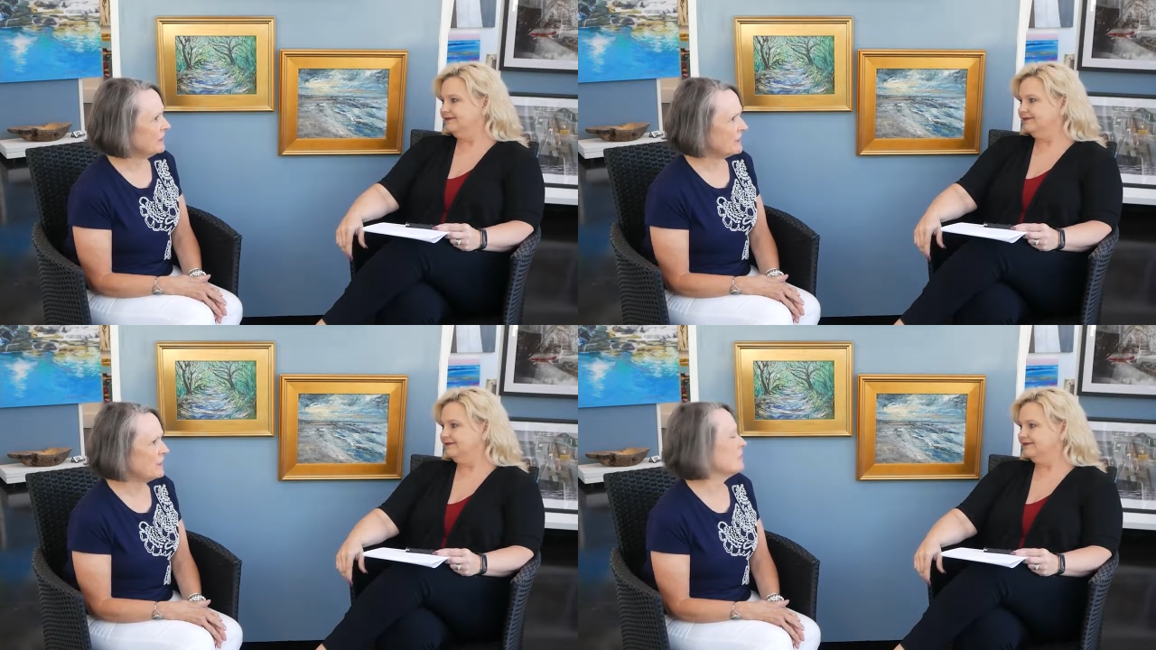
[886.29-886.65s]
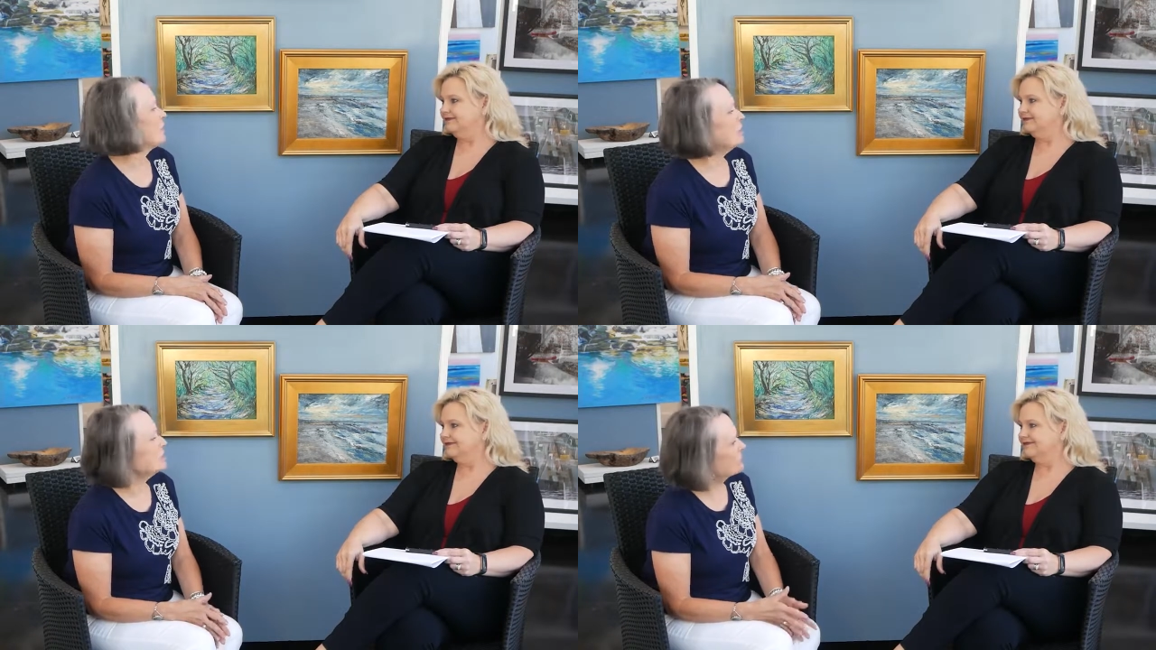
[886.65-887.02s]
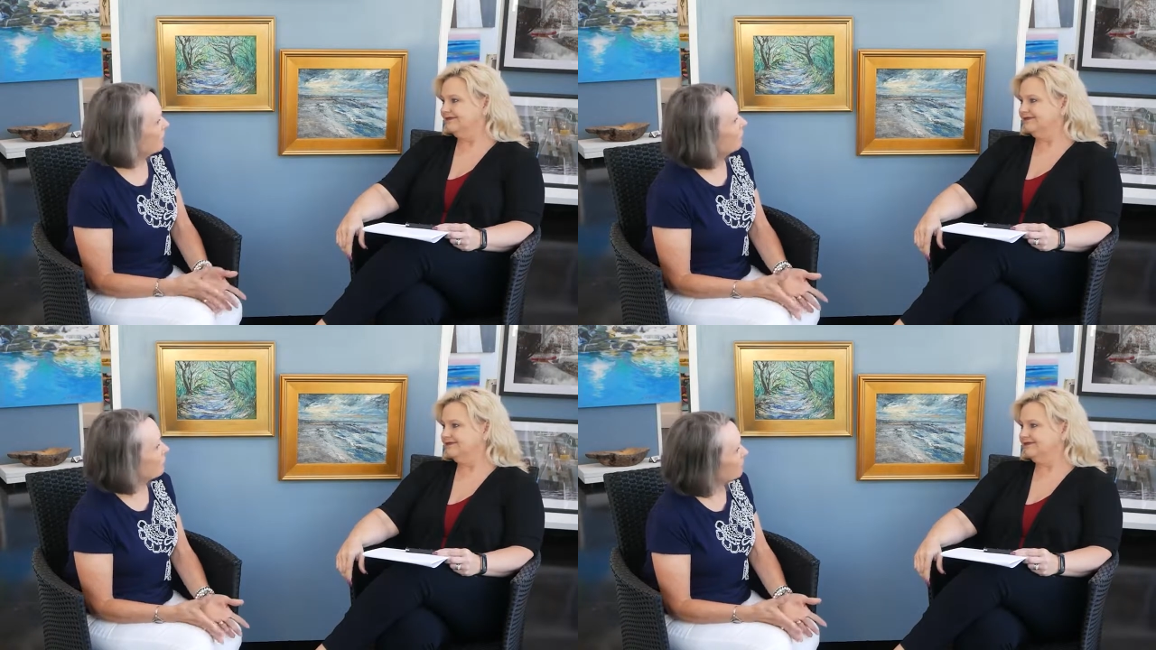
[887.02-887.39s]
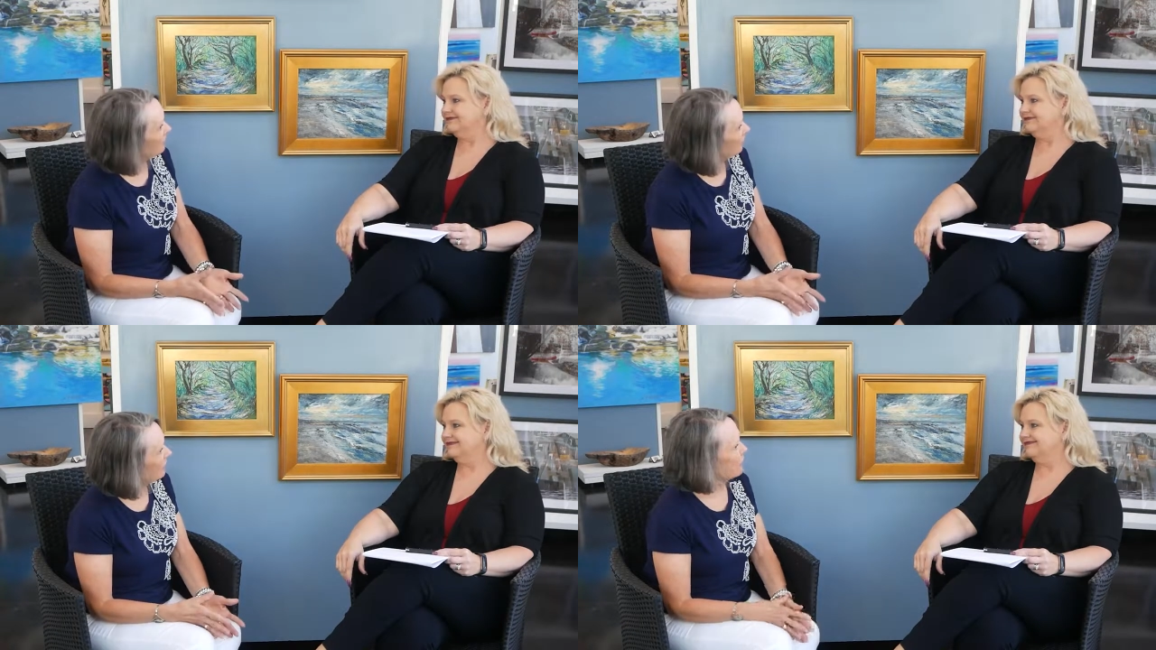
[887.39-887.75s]
Speaker 1: you know, it's very
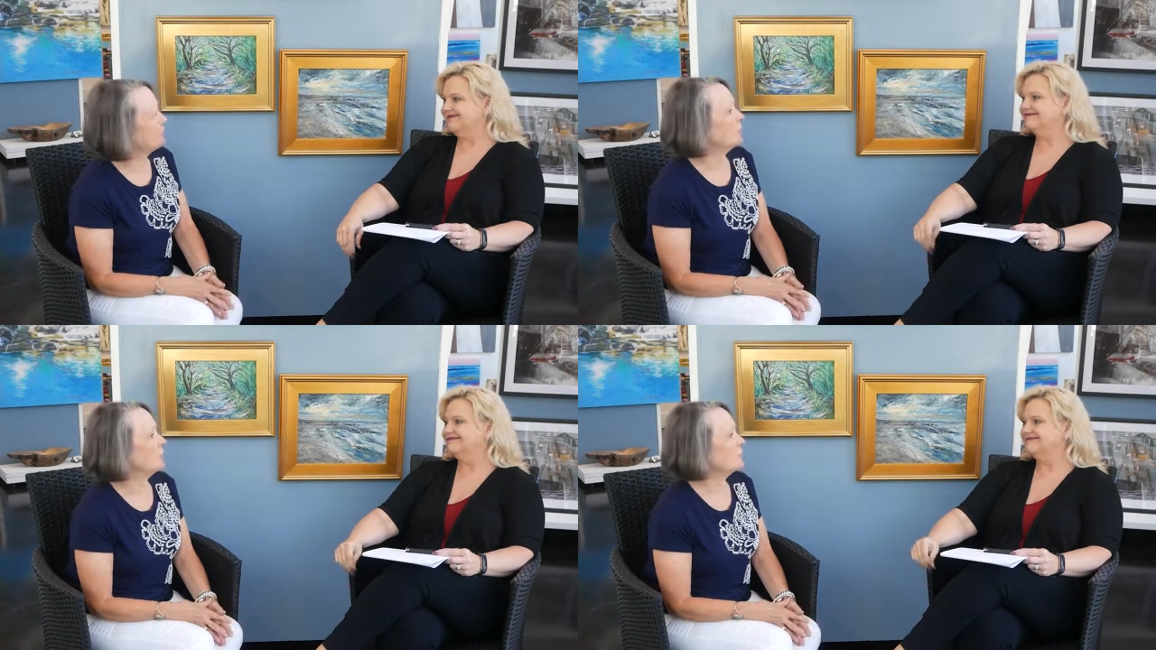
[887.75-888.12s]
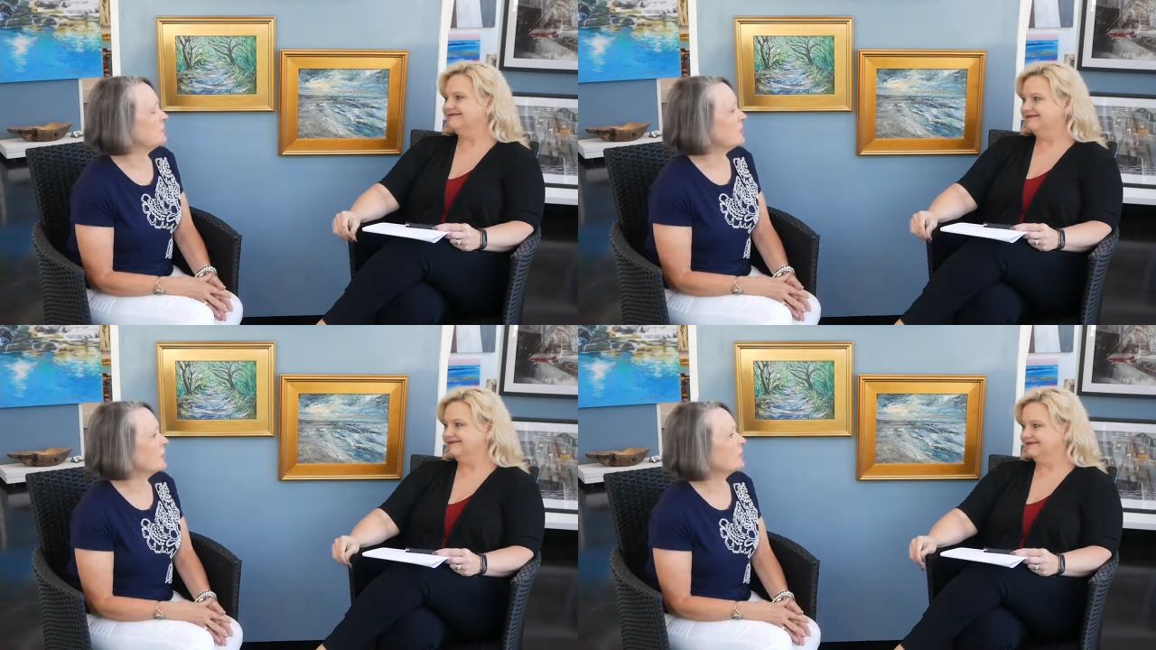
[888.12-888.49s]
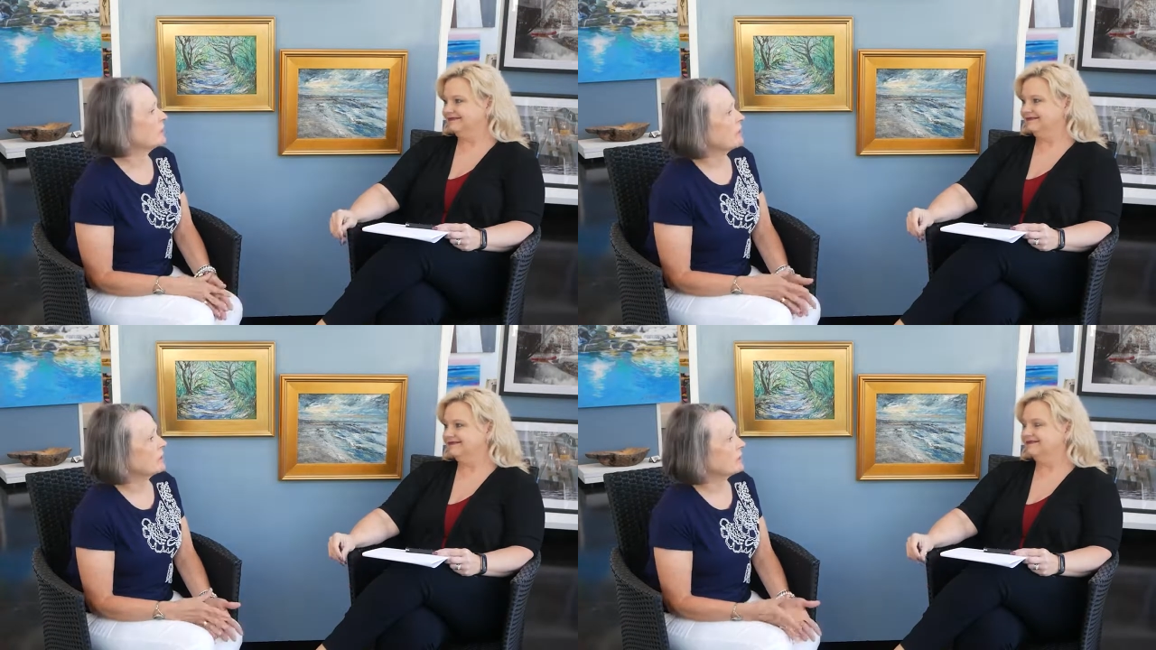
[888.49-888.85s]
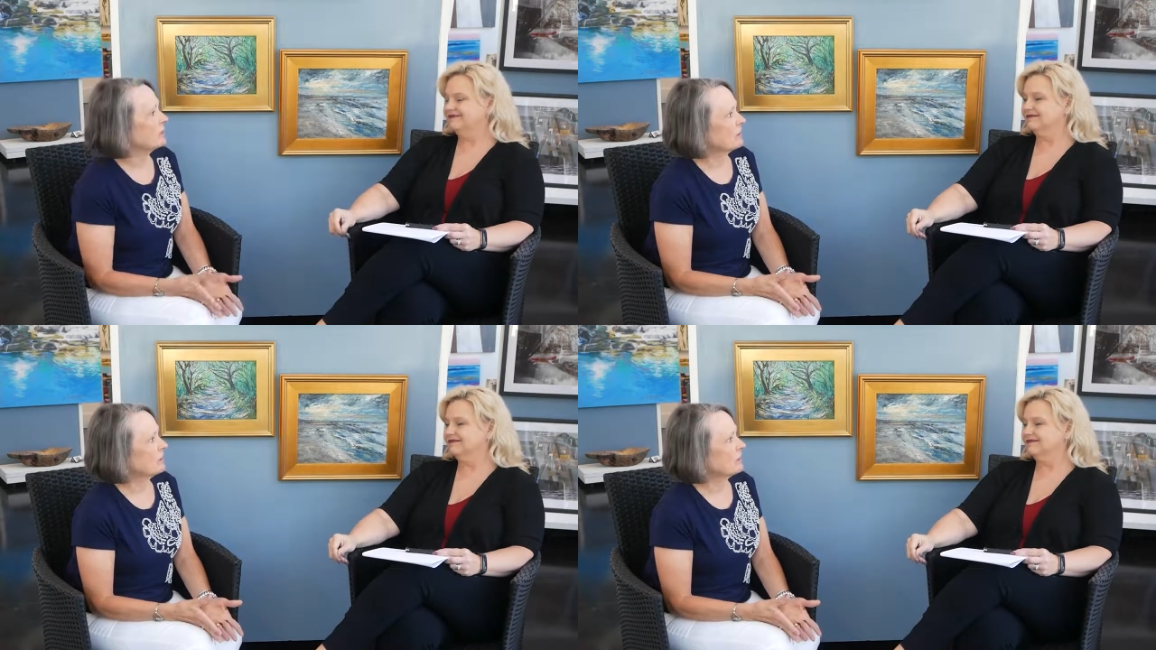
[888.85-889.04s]
meaningful to know that, it,